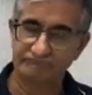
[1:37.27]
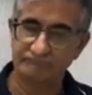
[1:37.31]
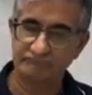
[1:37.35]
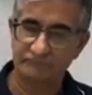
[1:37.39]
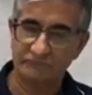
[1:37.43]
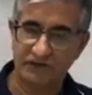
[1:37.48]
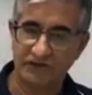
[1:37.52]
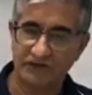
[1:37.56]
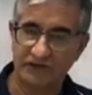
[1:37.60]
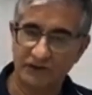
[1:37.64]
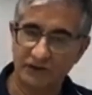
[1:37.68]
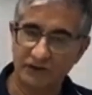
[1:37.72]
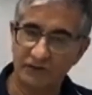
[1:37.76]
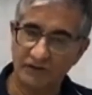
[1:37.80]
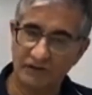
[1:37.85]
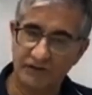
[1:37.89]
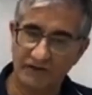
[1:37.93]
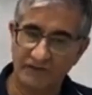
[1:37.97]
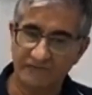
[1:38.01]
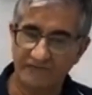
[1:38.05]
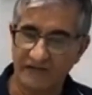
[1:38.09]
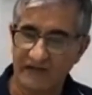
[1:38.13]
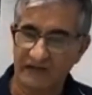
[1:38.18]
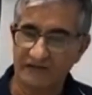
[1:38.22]

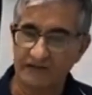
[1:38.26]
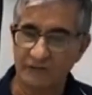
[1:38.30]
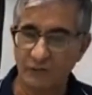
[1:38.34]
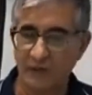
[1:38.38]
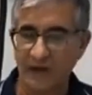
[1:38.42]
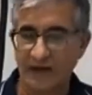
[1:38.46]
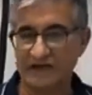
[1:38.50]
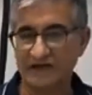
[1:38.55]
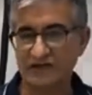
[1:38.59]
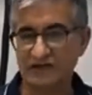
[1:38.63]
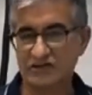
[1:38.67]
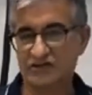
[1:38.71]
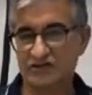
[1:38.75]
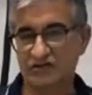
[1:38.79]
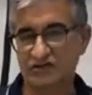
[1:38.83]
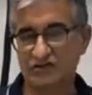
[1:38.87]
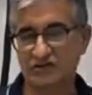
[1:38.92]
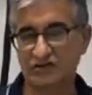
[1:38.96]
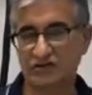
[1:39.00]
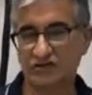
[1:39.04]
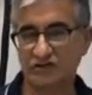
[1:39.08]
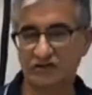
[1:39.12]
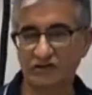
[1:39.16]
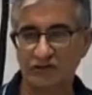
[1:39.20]

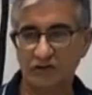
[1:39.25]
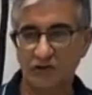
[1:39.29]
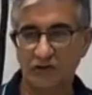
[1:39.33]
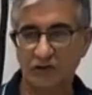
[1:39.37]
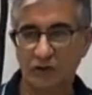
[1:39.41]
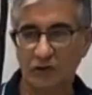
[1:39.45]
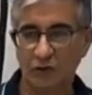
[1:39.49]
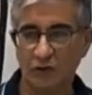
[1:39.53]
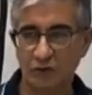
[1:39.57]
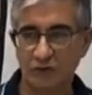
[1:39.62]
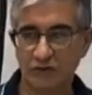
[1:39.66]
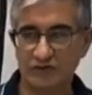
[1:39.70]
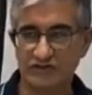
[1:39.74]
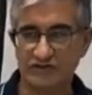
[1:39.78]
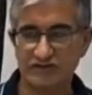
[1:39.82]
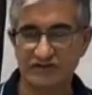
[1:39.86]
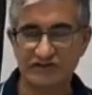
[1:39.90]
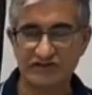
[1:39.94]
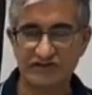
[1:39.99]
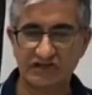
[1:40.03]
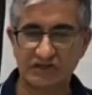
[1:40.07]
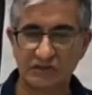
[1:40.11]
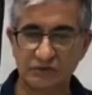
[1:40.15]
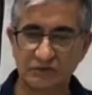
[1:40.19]
evaluation or
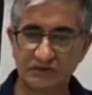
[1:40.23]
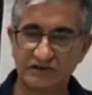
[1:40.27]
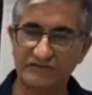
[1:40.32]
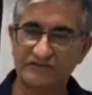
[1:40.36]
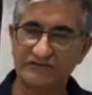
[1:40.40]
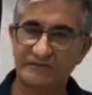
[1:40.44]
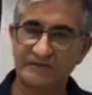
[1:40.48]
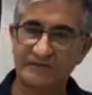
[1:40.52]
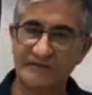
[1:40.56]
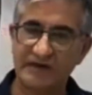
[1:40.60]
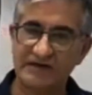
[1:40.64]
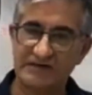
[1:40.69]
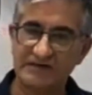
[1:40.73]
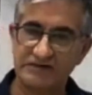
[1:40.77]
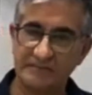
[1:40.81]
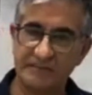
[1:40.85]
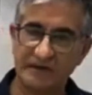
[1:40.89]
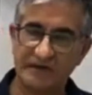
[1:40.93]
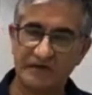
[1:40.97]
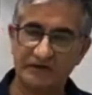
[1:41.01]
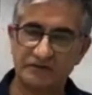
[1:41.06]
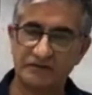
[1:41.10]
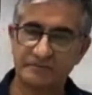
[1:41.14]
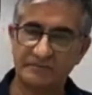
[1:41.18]
just general information
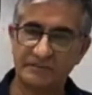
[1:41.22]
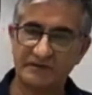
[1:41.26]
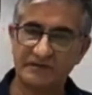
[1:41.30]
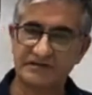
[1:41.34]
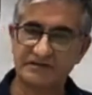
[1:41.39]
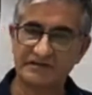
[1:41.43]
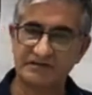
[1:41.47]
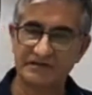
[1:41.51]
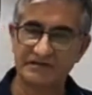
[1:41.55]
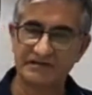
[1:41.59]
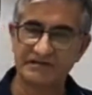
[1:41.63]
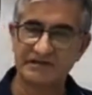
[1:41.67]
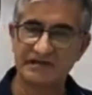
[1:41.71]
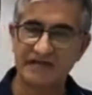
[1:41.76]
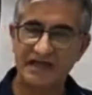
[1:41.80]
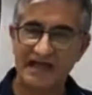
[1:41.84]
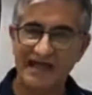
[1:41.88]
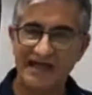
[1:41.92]
about your business.